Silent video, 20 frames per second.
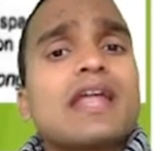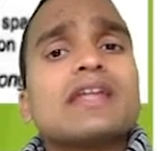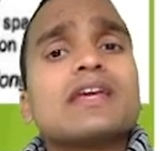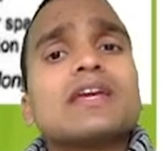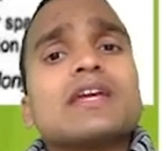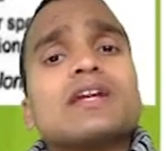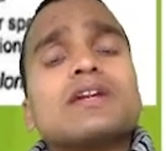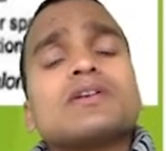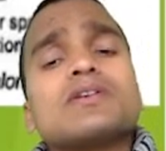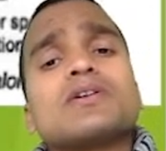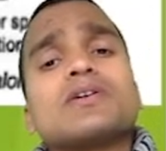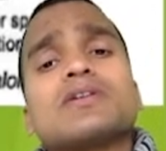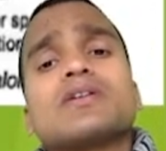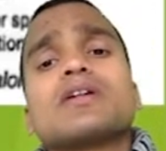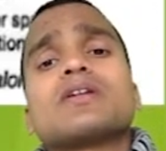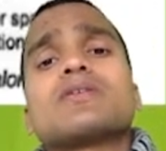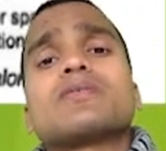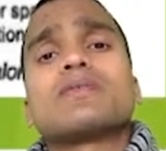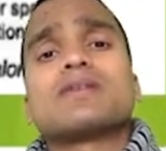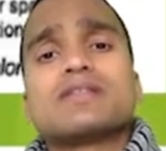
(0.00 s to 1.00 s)
and
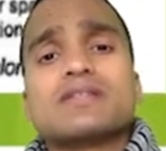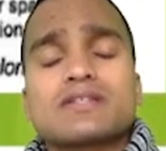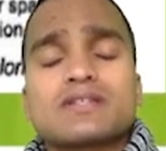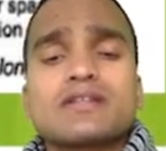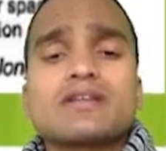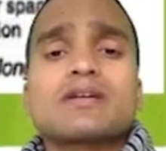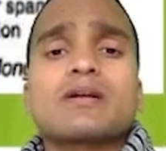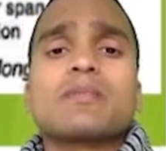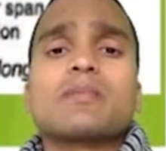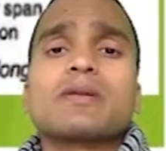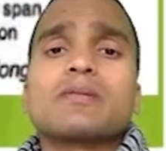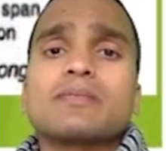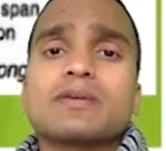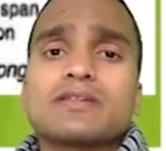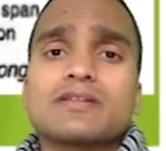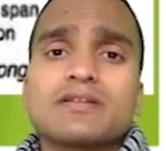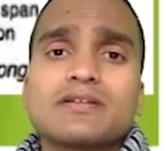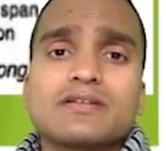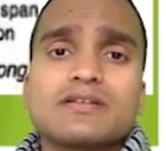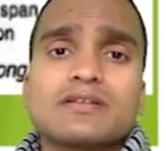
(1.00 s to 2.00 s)
internal resisting couple
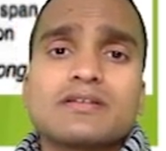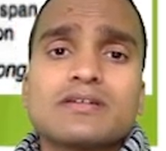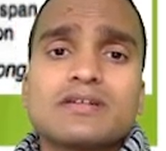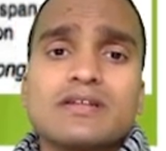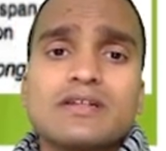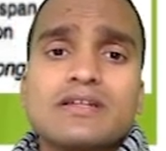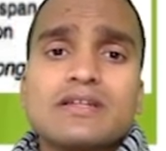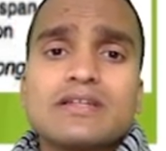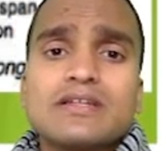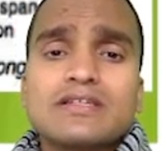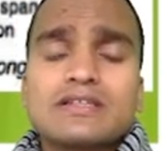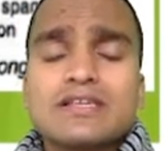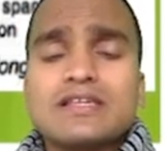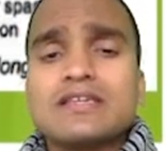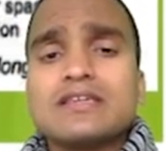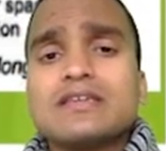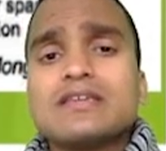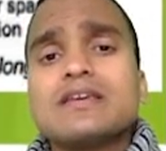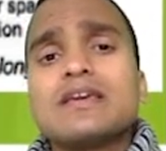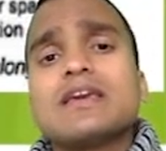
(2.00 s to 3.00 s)
method.
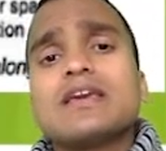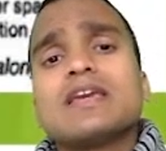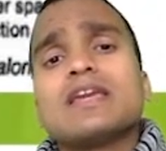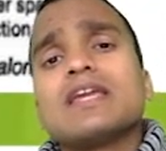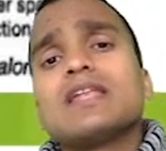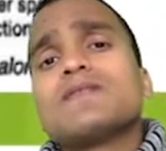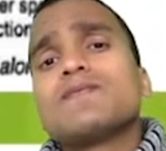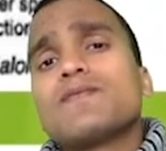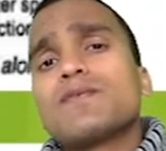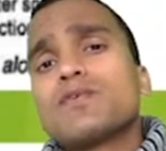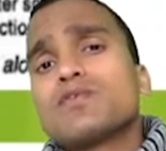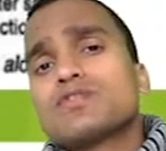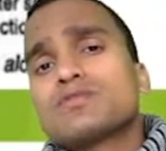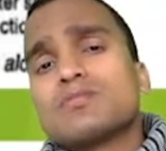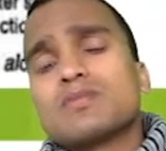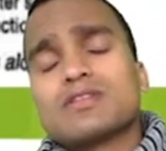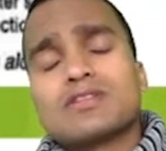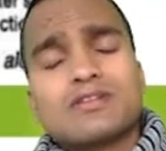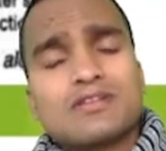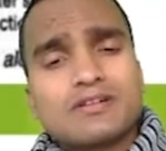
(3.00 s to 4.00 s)
See, in force
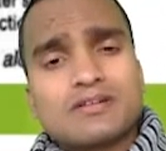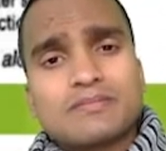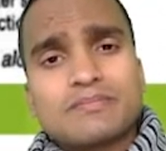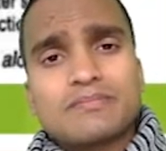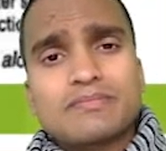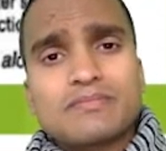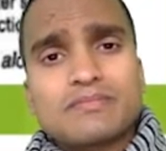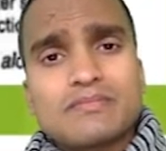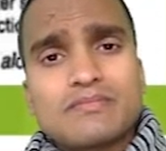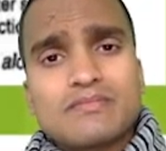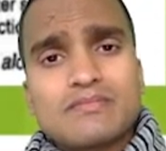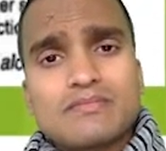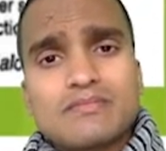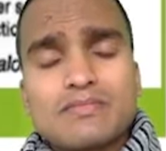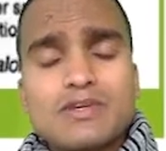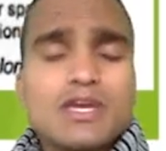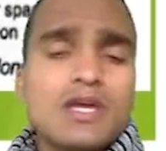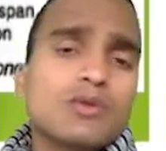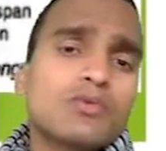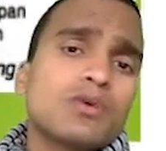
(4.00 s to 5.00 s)
method
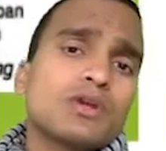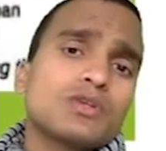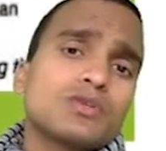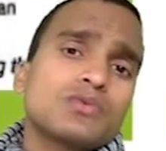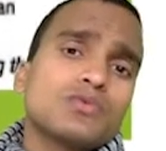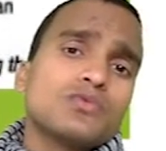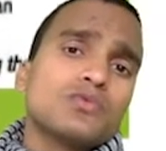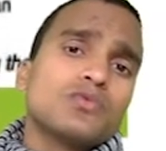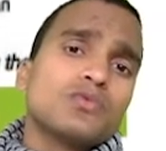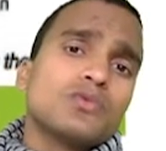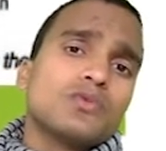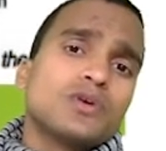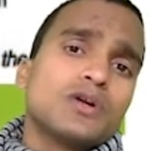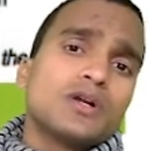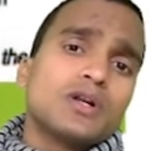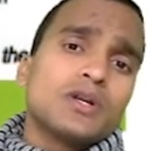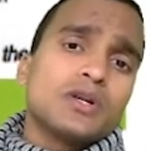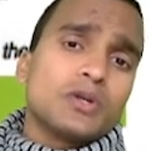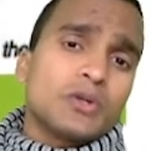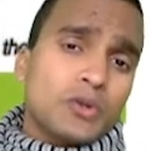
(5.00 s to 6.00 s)
we are going
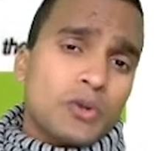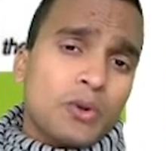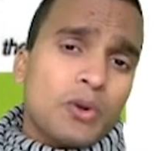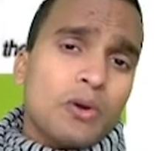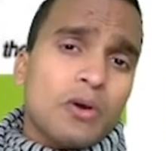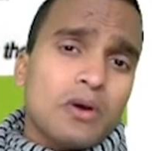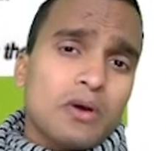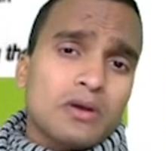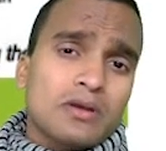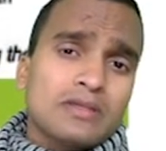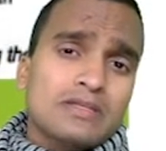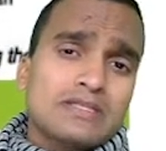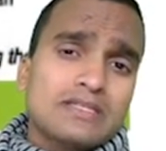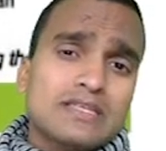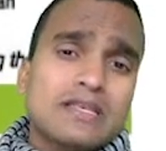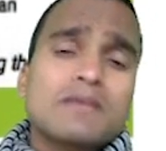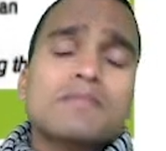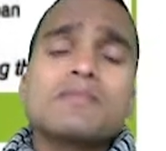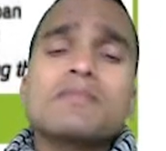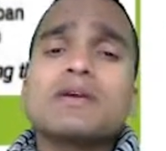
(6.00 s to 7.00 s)
to draw
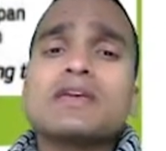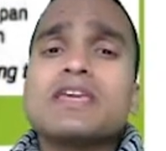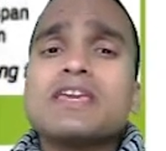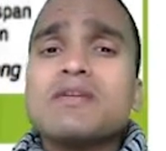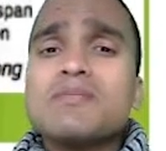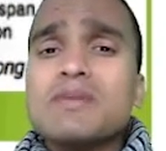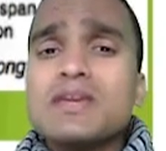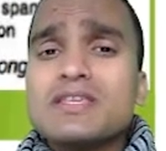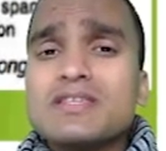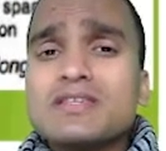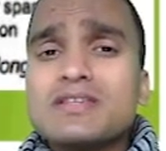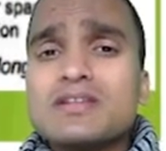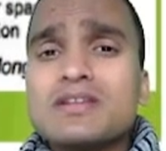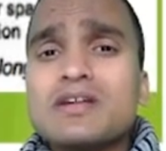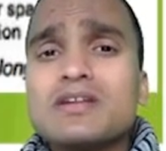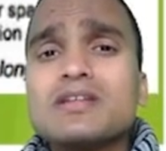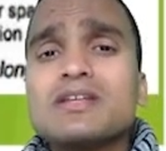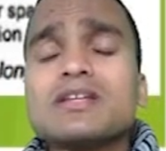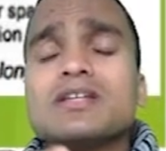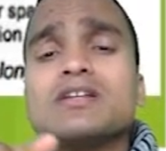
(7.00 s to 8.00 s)
some
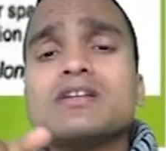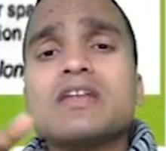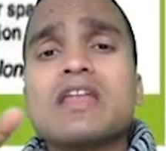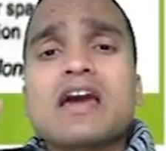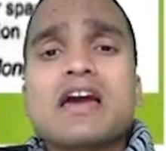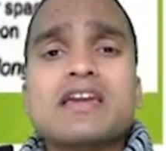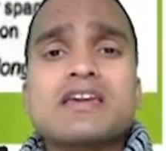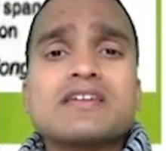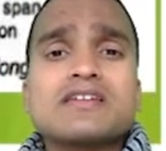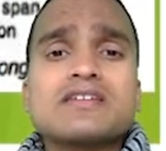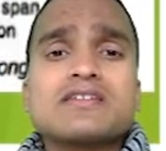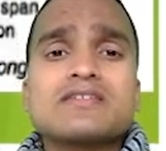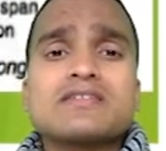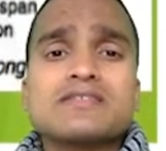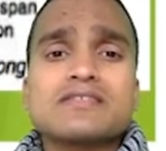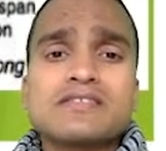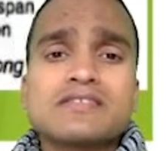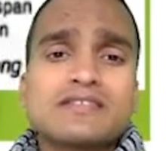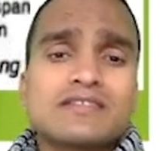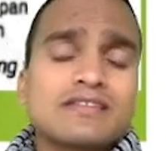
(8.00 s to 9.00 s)
imaginary
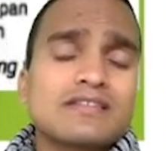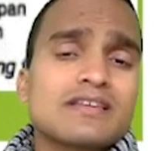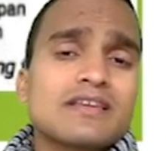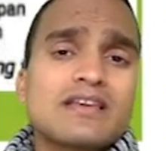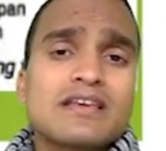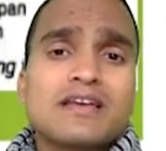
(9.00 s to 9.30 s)
lines,